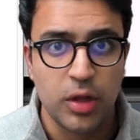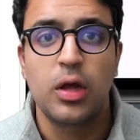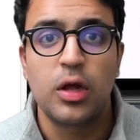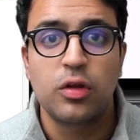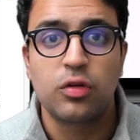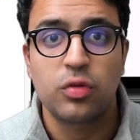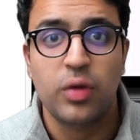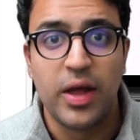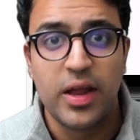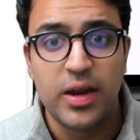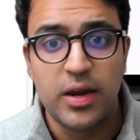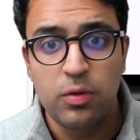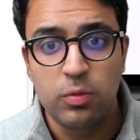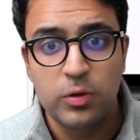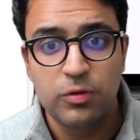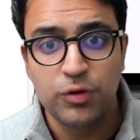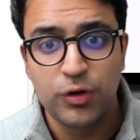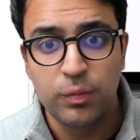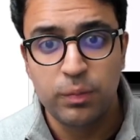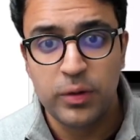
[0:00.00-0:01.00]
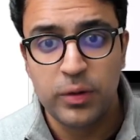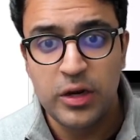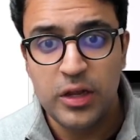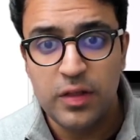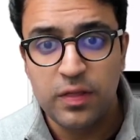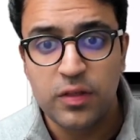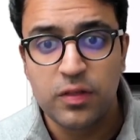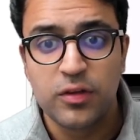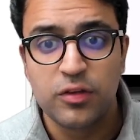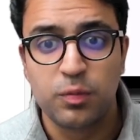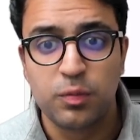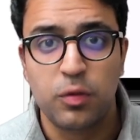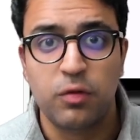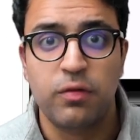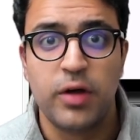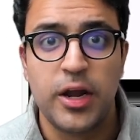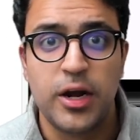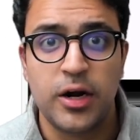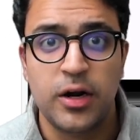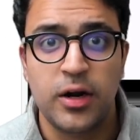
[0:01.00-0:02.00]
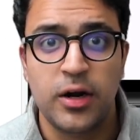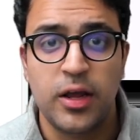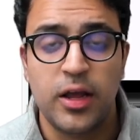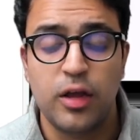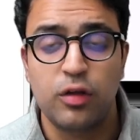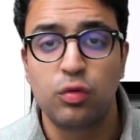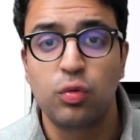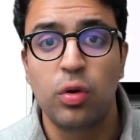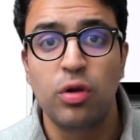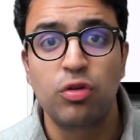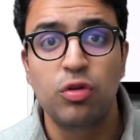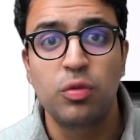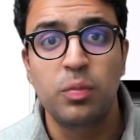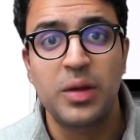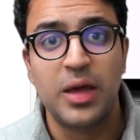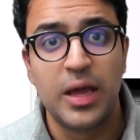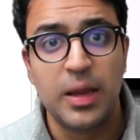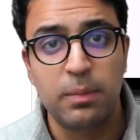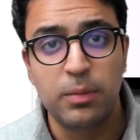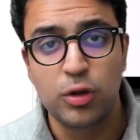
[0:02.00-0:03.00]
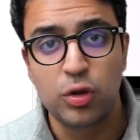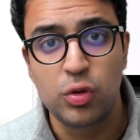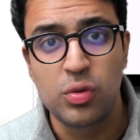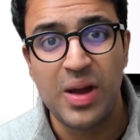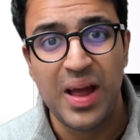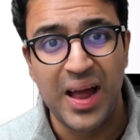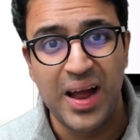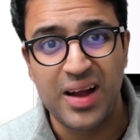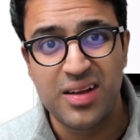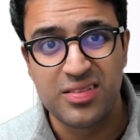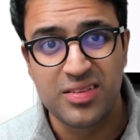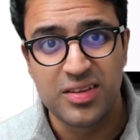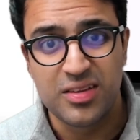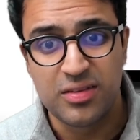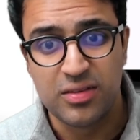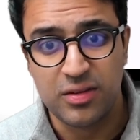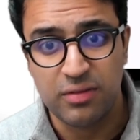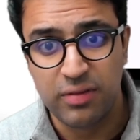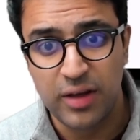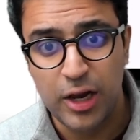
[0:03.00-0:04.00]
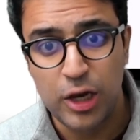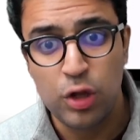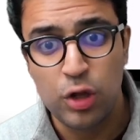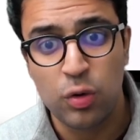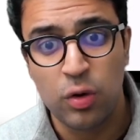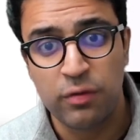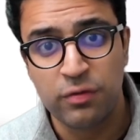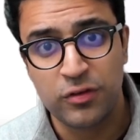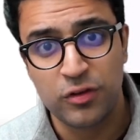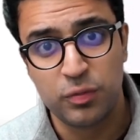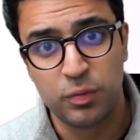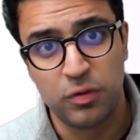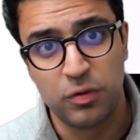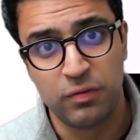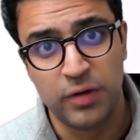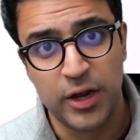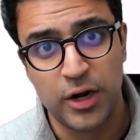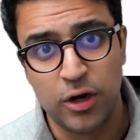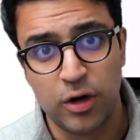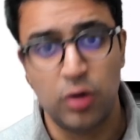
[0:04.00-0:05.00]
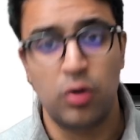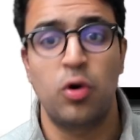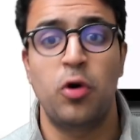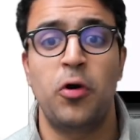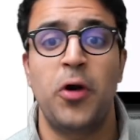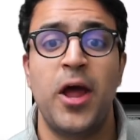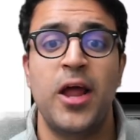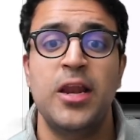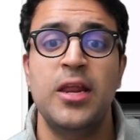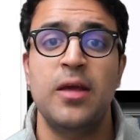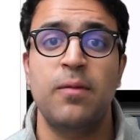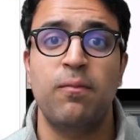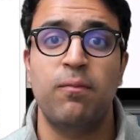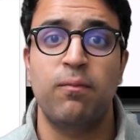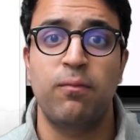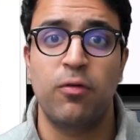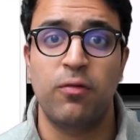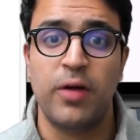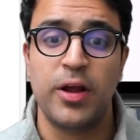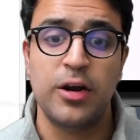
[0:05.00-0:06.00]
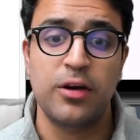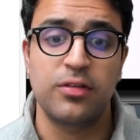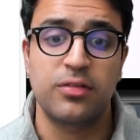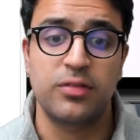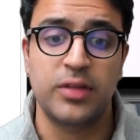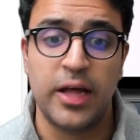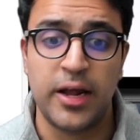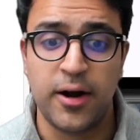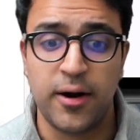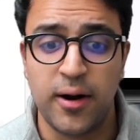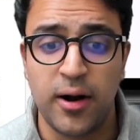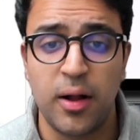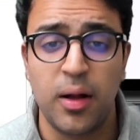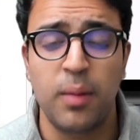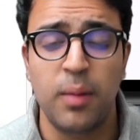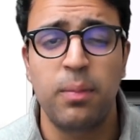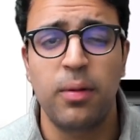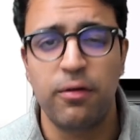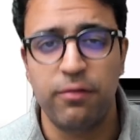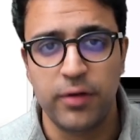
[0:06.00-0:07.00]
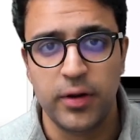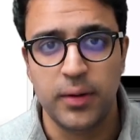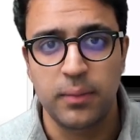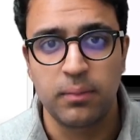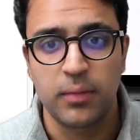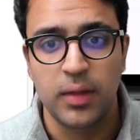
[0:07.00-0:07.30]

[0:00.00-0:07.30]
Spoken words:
So any widget beneath this provider is going to be able to access the value of this provider or any providers that are above it.